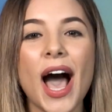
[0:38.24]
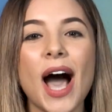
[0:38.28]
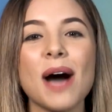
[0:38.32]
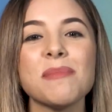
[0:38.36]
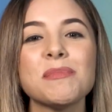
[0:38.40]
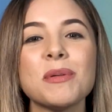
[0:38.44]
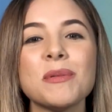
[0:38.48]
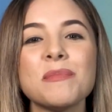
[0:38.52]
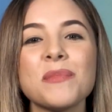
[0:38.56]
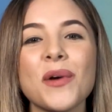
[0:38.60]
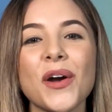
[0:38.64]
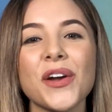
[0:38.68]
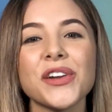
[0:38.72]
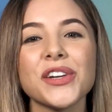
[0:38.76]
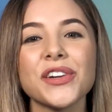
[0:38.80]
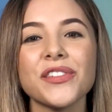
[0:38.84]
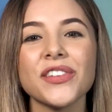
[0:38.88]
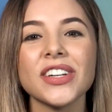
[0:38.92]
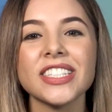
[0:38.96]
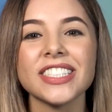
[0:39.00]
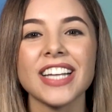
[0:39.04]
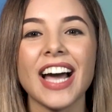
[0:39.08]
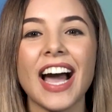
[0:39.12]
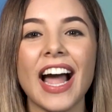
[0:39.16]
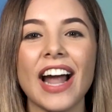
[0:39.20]
A Pomona
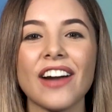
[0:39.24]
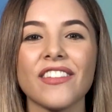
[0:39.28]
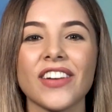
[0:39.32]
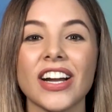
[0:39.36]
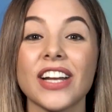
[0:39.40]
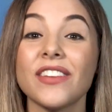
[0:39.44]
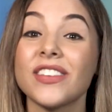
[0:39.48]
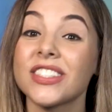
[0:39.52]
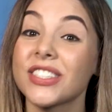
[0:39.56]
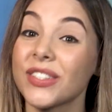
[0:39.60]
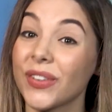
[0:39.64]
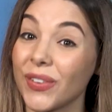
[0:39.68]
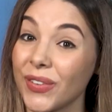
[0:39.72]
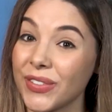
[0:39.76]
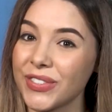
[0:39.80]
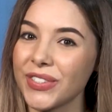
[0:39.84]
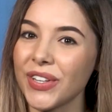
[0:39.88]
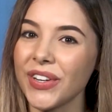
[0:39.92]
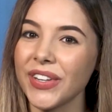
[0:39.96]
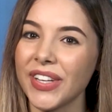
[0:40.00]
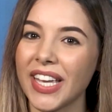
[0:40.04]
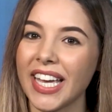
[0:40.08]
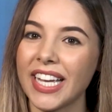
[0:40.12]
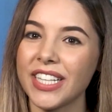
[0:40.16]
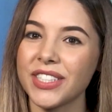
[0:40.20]
retiree was
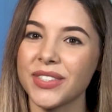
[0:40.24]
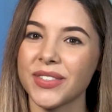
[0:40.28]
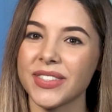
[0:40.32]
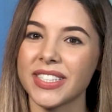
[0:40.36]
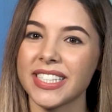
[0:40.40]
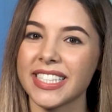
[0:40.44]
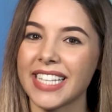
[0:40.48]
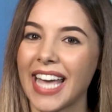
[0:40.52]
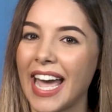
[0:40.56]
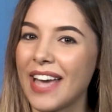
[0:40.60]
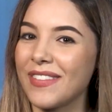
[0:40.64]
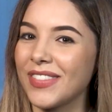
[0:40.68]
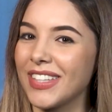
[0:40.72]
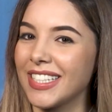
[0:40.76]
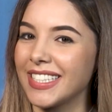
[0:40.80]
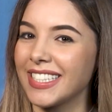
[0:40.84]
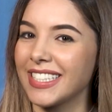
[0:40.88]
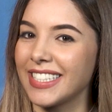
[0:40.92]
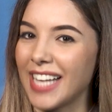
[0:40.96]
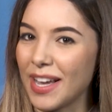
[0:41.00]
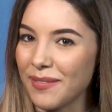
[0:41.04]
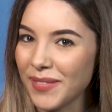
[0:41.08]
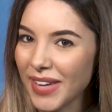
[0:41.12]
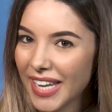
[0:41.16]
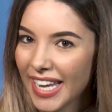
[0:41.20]
also keen to escape the
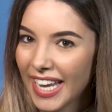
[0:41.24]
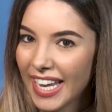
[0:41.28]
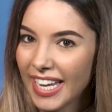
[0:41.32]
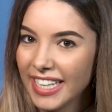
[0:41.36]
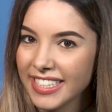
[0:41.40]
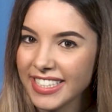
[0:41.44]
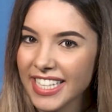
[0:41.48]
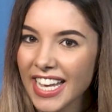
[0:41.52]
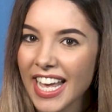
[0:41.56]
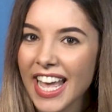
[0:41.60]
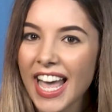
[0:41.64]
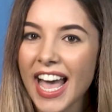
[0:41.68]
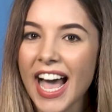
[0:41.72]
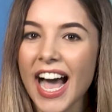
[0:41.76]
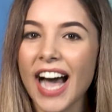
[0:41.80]
summer heat